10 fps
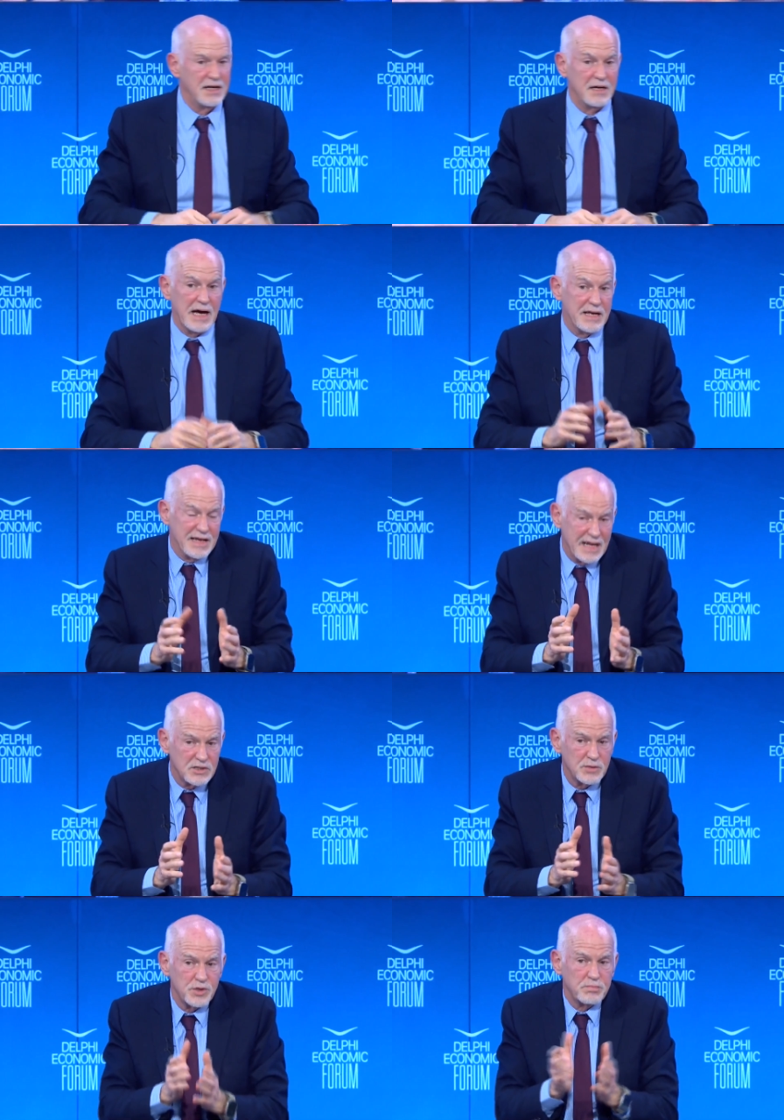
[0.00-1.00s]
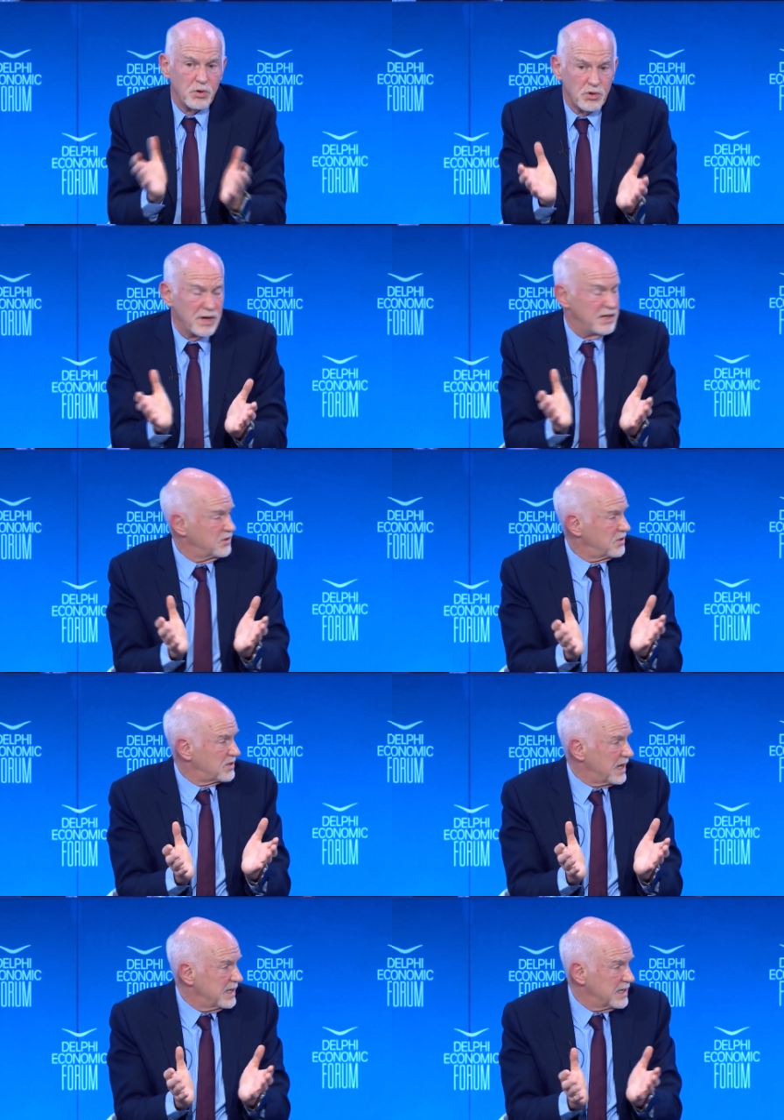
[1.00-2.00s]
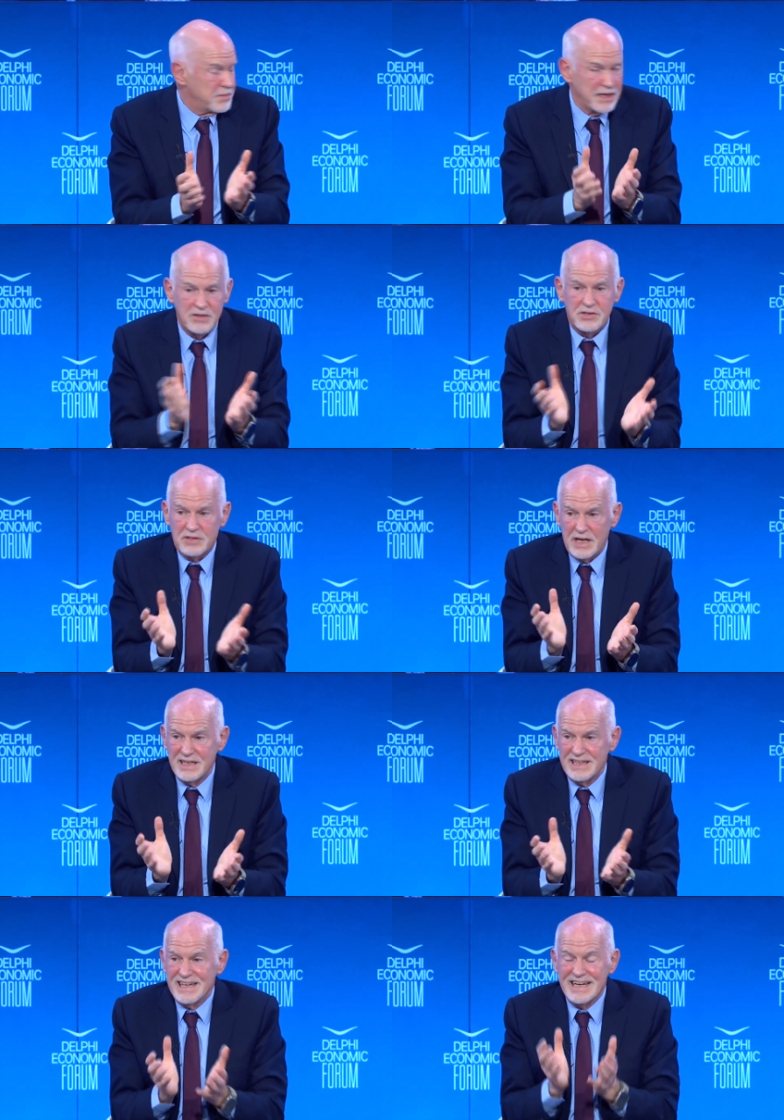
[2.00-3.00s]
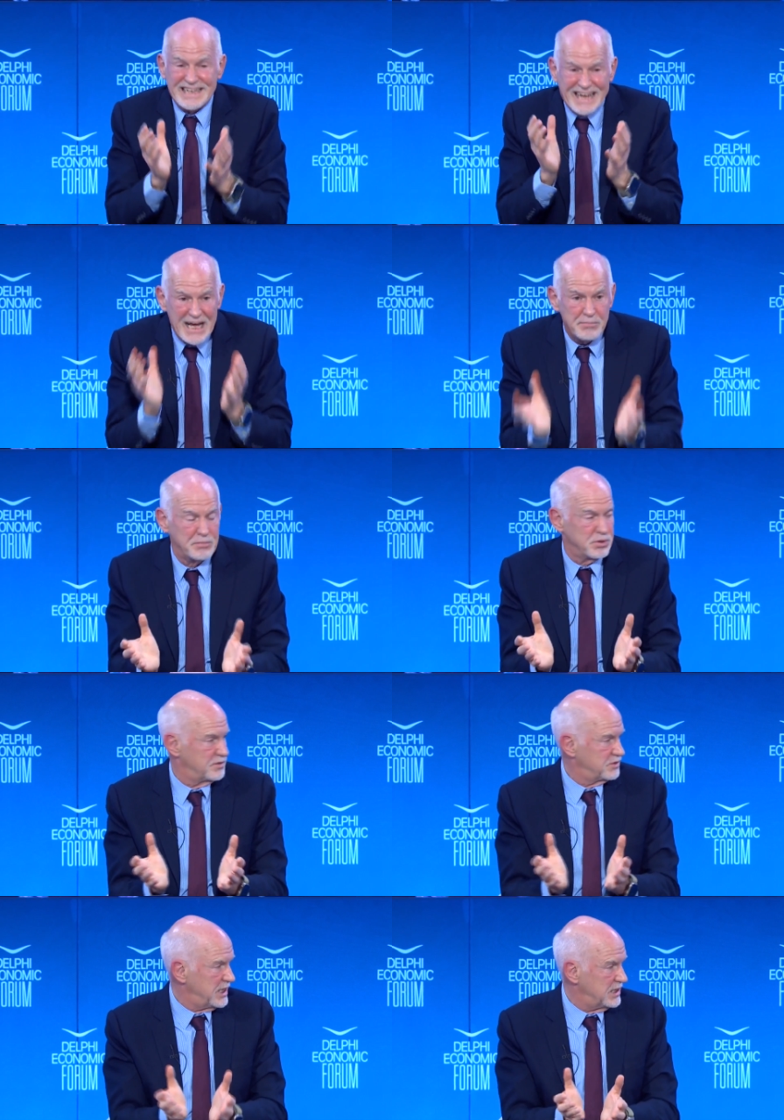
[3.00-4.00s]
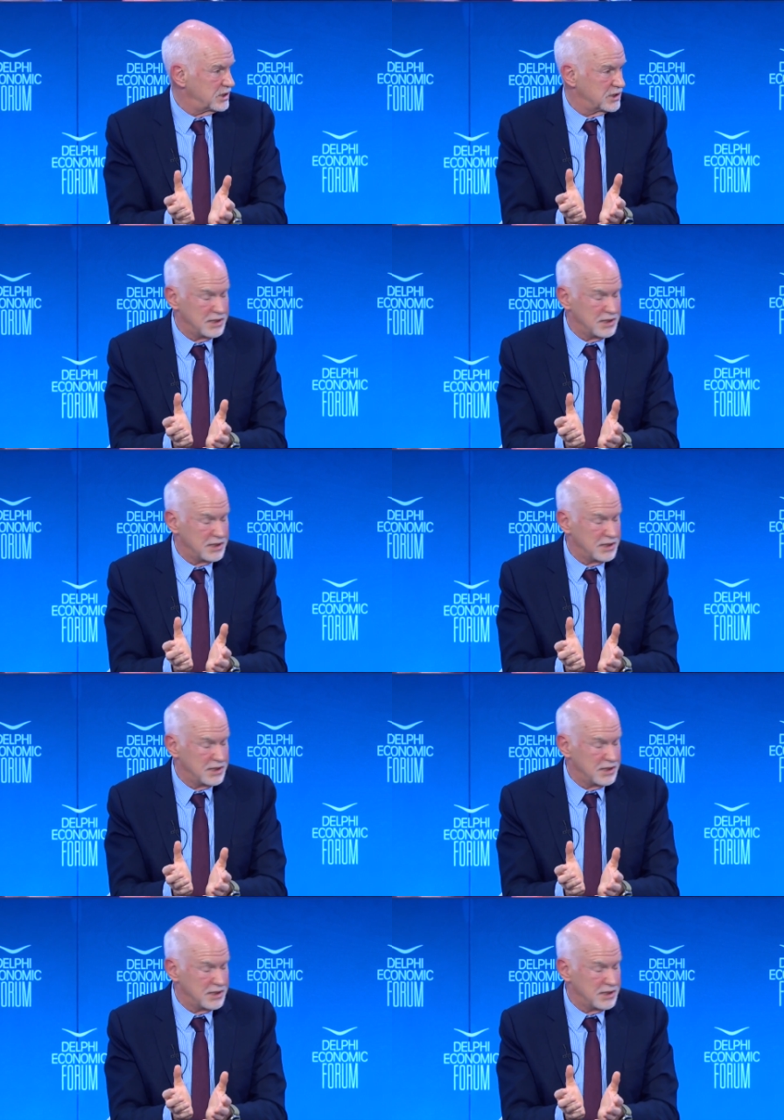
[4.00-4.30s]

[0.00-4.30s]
And it ends up with polarizing society and making society incapable of change.